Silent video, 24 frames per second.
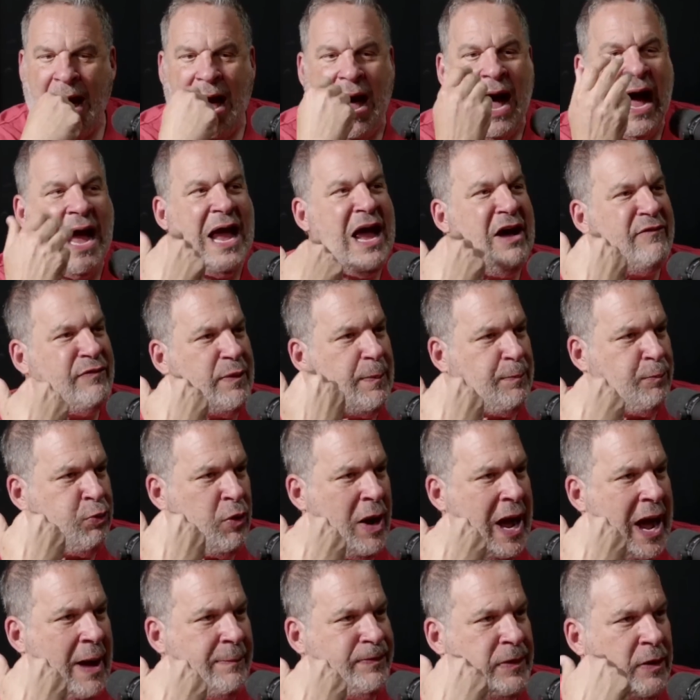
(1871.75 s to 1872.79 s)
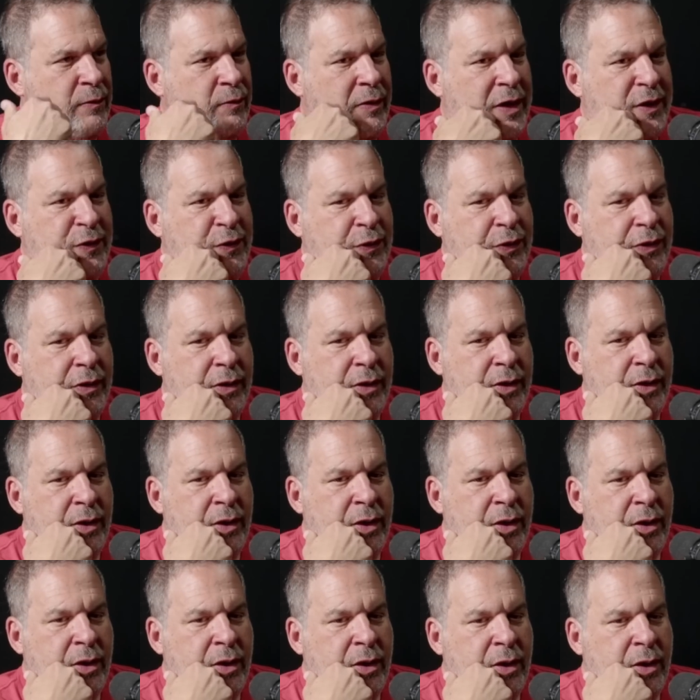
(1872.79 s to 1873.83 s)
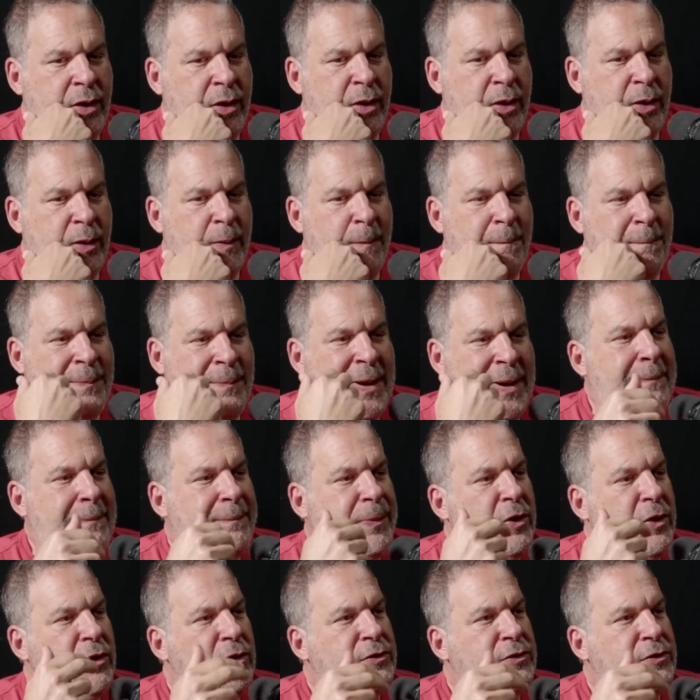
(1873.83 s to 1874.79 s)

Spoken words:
I have a problem with people